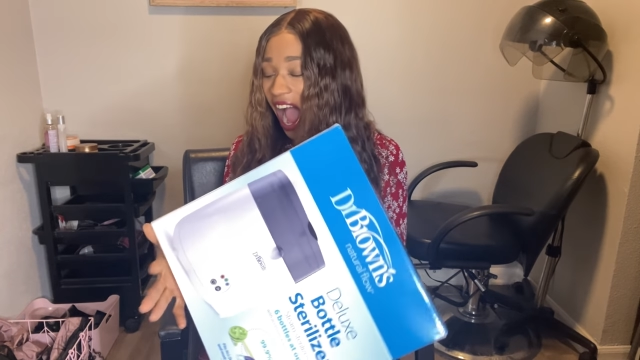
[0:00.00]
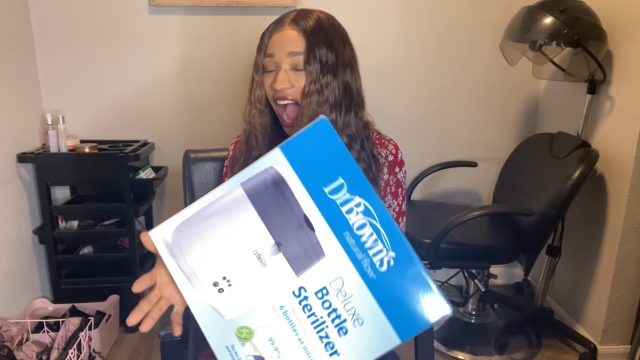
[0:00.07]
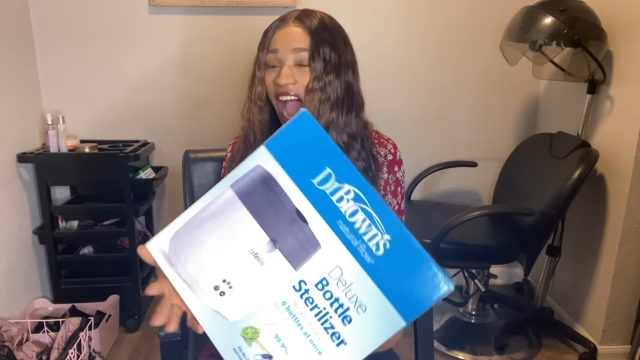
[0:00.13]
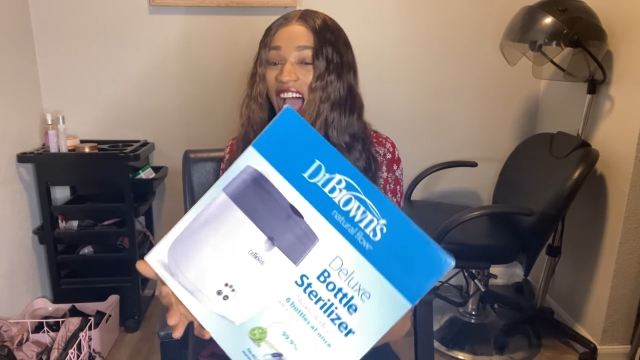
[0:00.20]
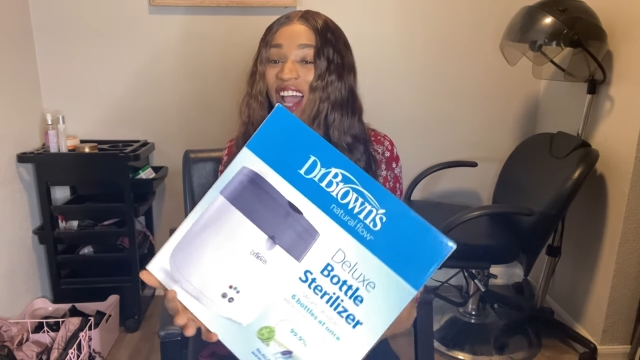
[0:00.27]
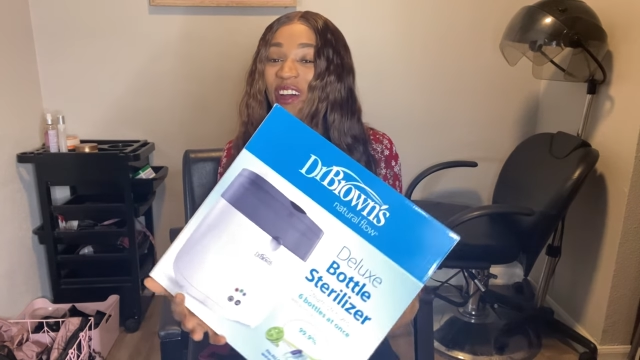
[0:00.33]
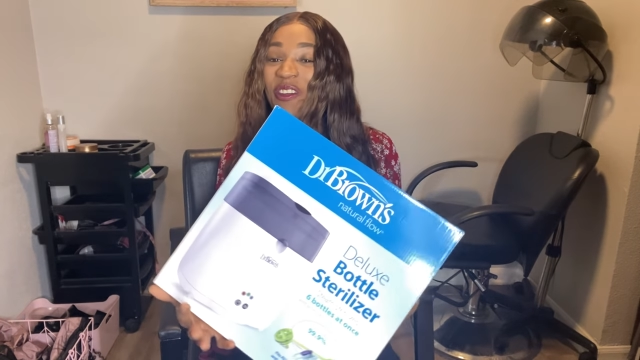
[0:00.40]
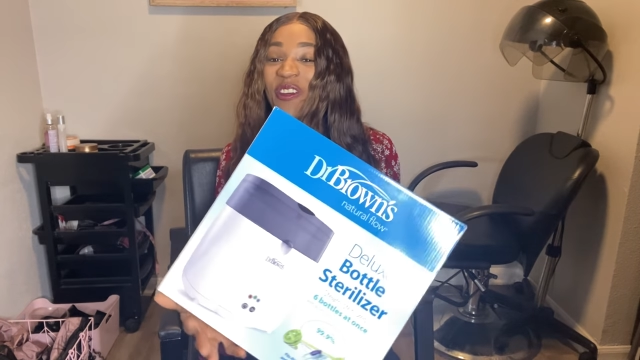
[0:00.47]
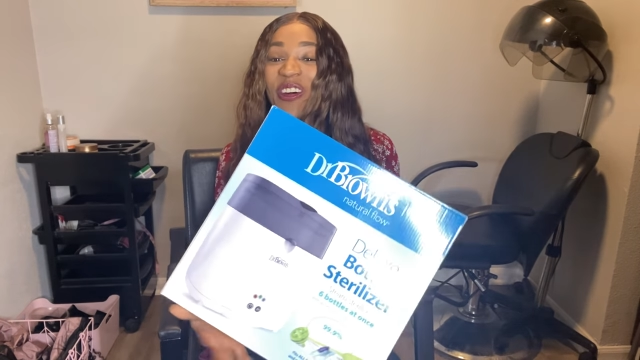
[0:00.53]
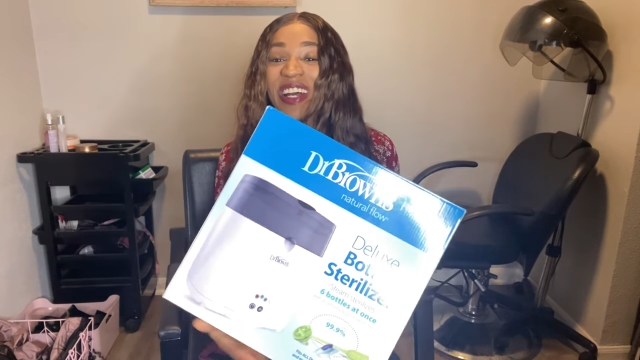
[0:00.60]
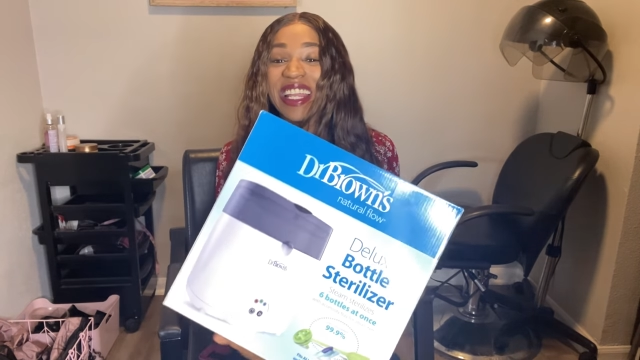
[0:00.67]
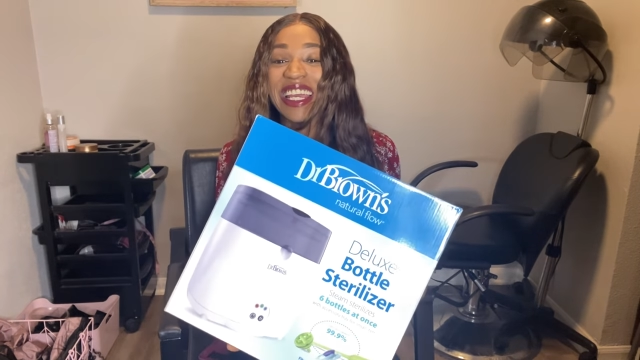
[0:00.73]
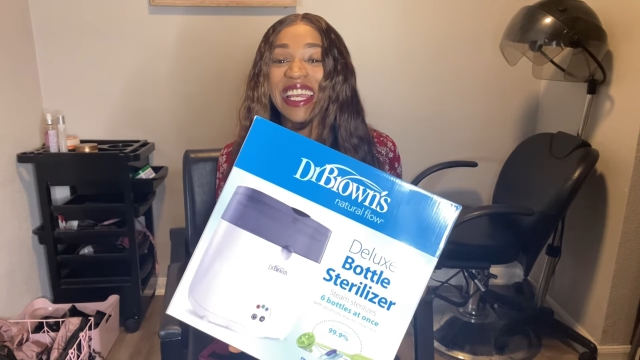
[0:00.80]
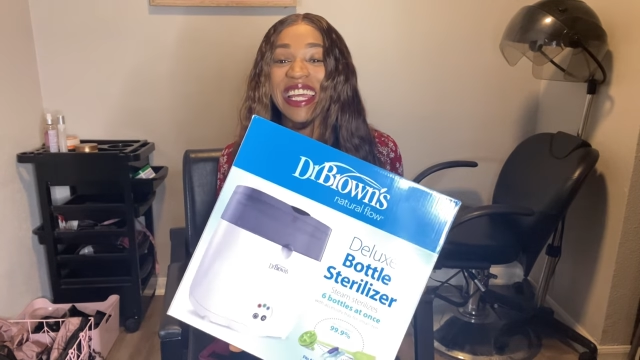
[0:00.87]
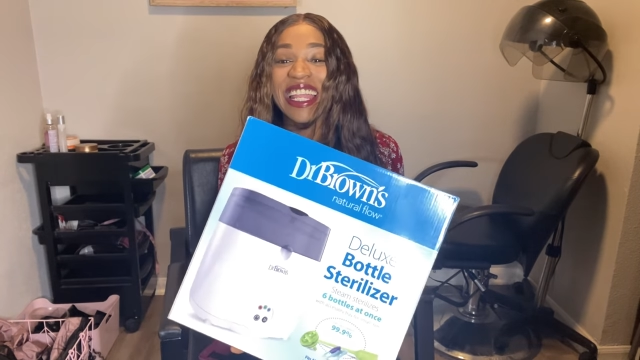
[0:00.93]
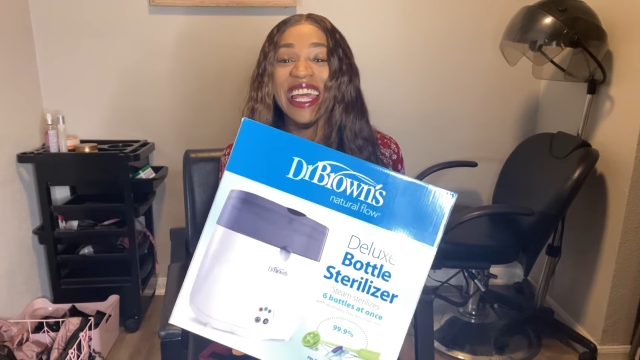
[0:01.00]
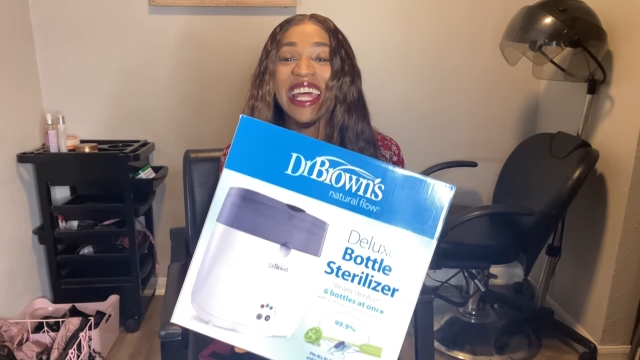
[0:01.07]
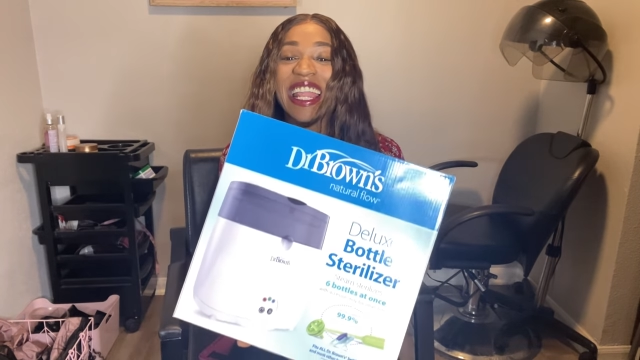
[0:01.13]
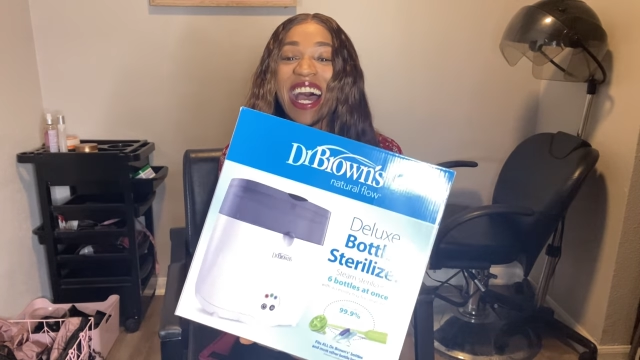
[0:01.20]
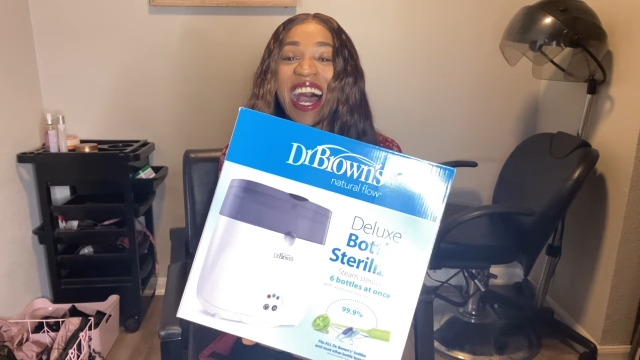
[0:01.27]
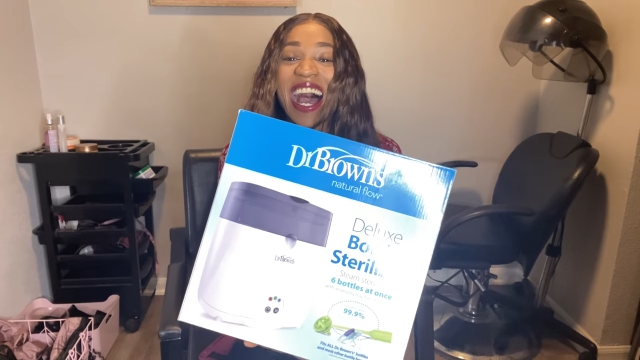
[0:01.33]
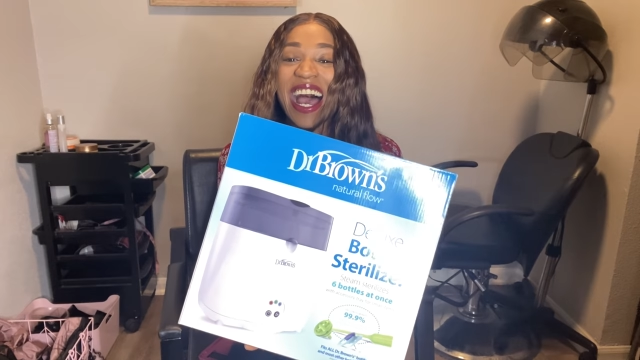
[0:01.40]
I wanted,
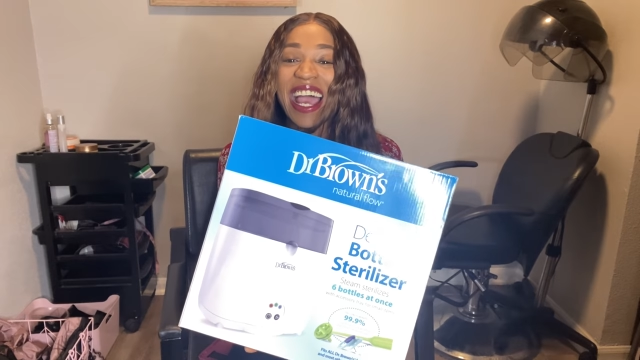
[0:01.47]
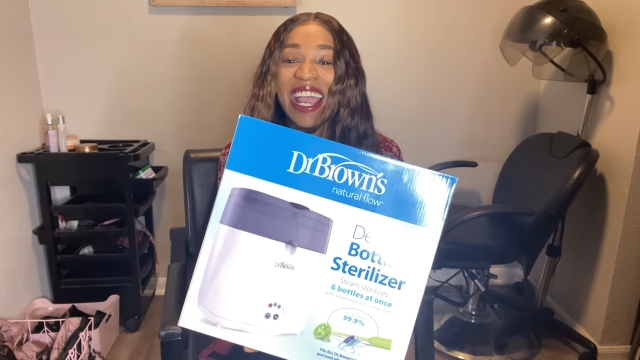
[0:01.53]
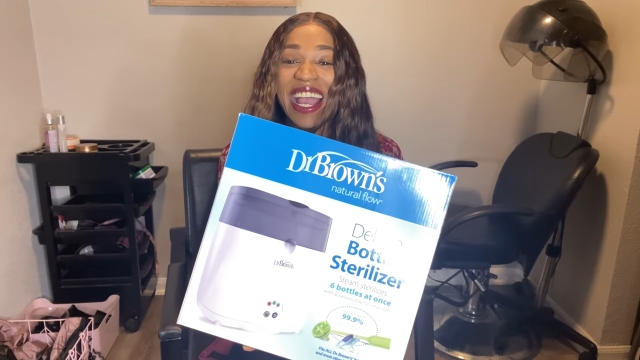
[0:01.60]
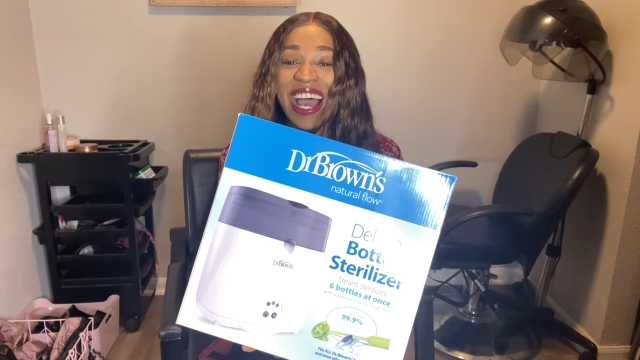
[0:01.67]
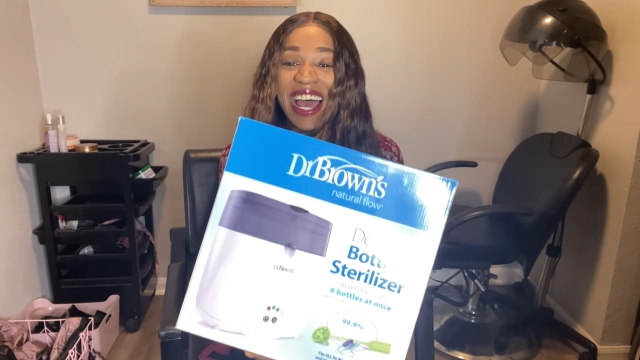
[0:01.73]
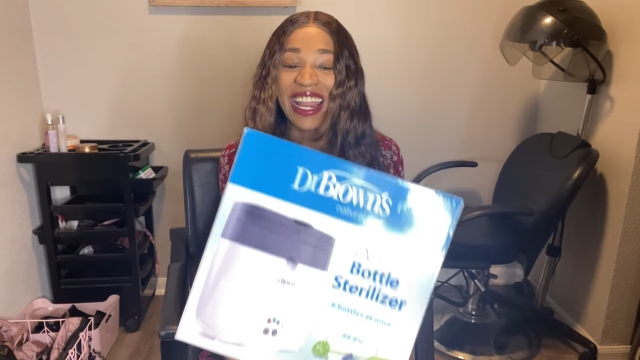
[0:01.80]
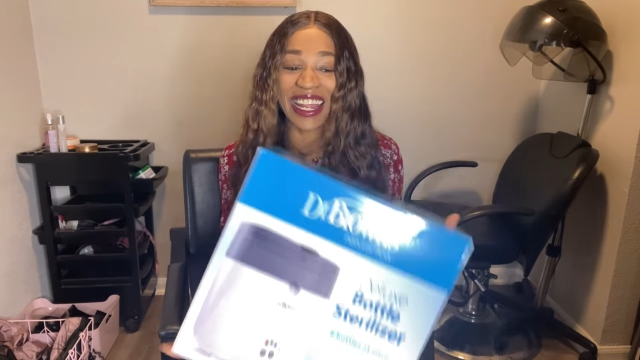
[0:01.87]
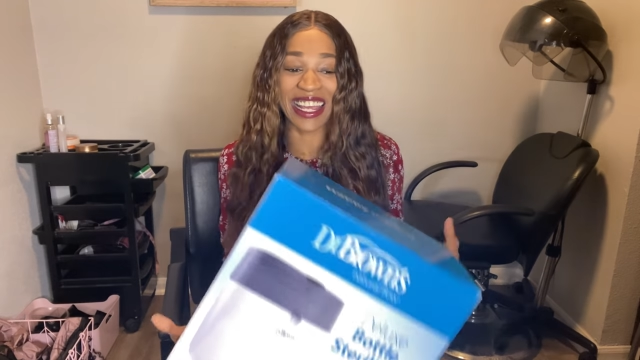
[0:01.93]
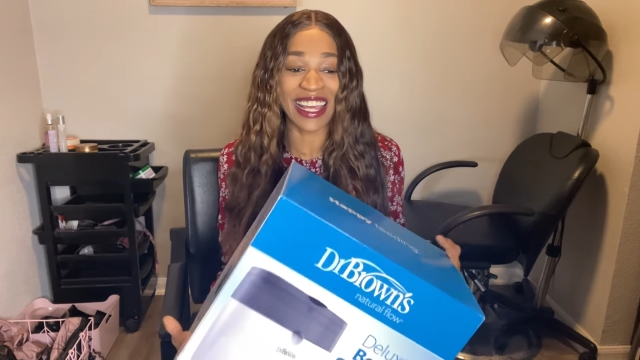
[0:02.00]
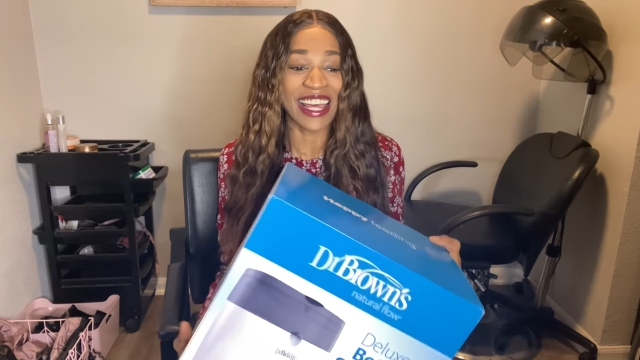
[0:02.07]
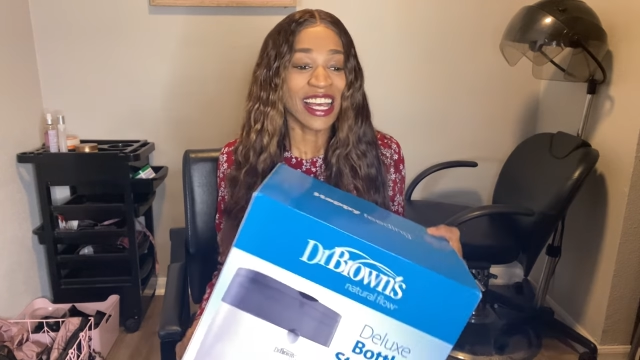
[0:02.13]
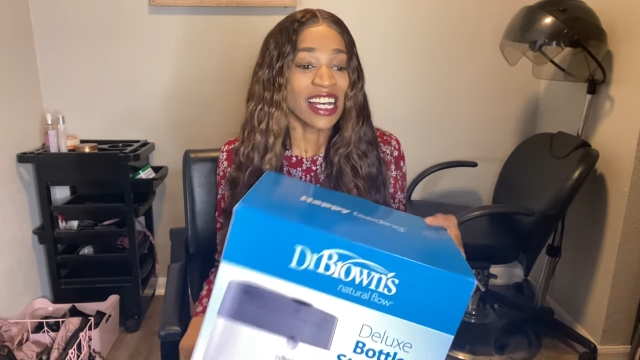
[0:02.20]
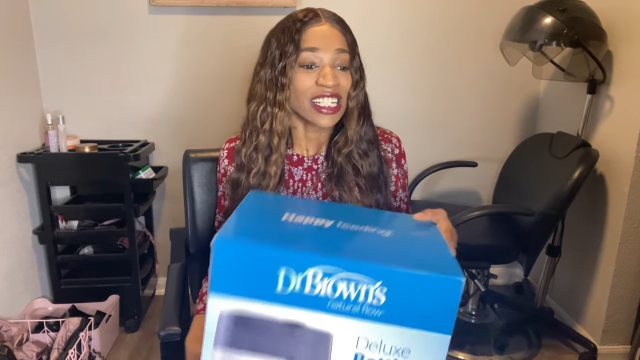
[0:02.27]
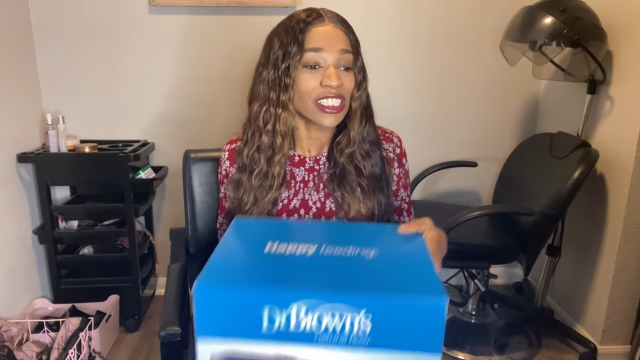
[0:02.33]
and I got it.